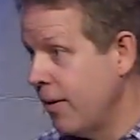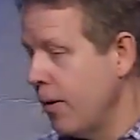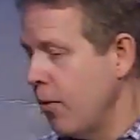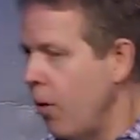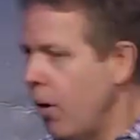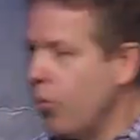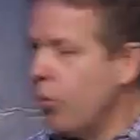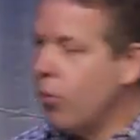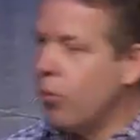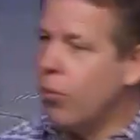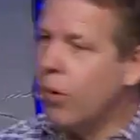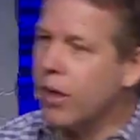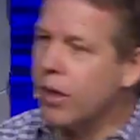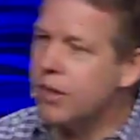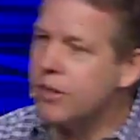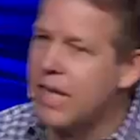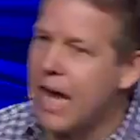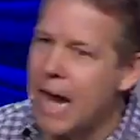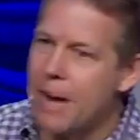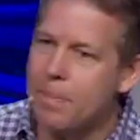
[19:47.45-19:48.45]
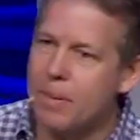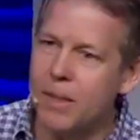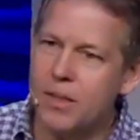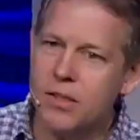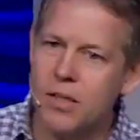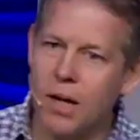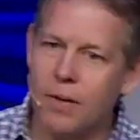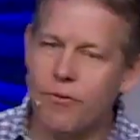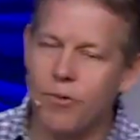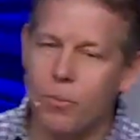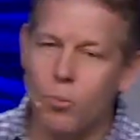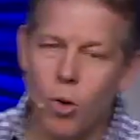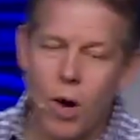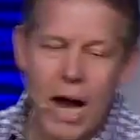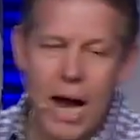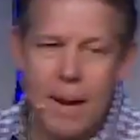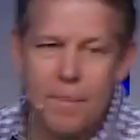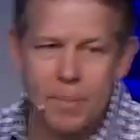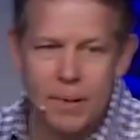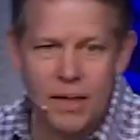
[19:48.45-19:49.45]
Well, where does happiness come from? Well,
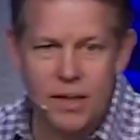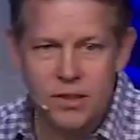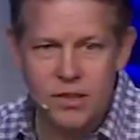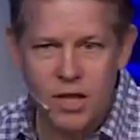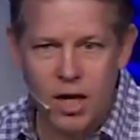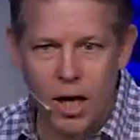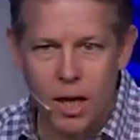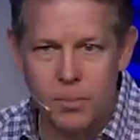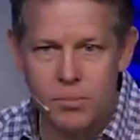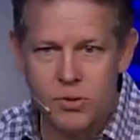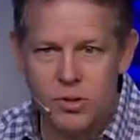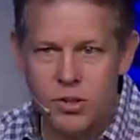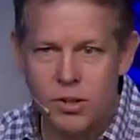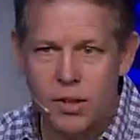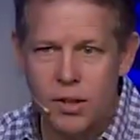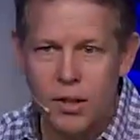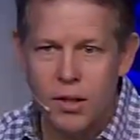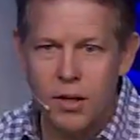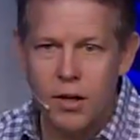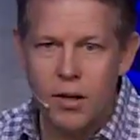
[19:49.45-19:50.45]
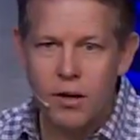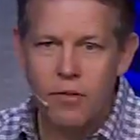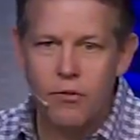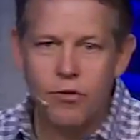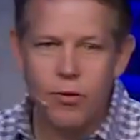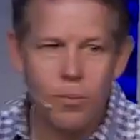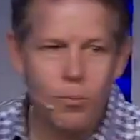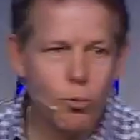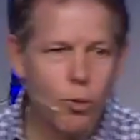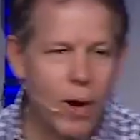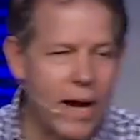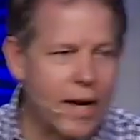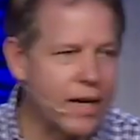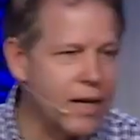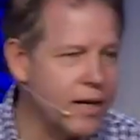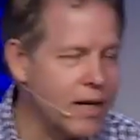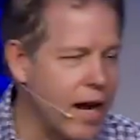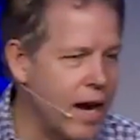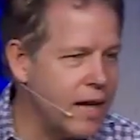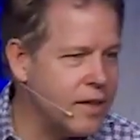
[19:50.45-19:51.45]
happiness comes from
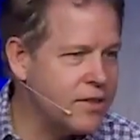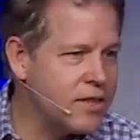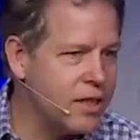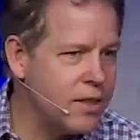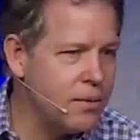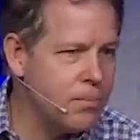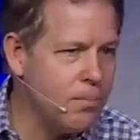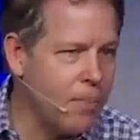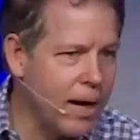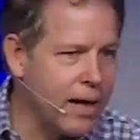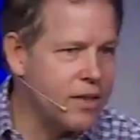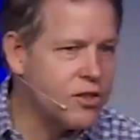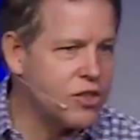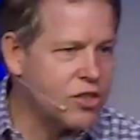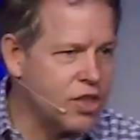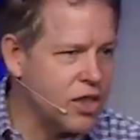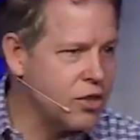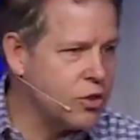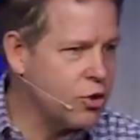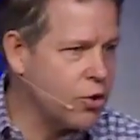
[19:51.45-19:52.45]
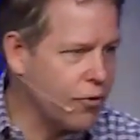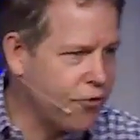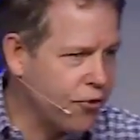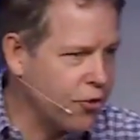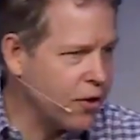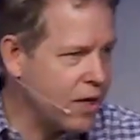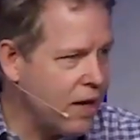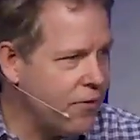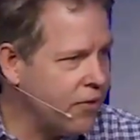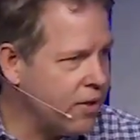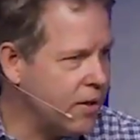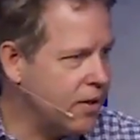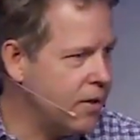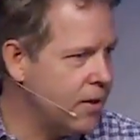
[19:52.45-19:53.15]
recognizing my sins are forgiven,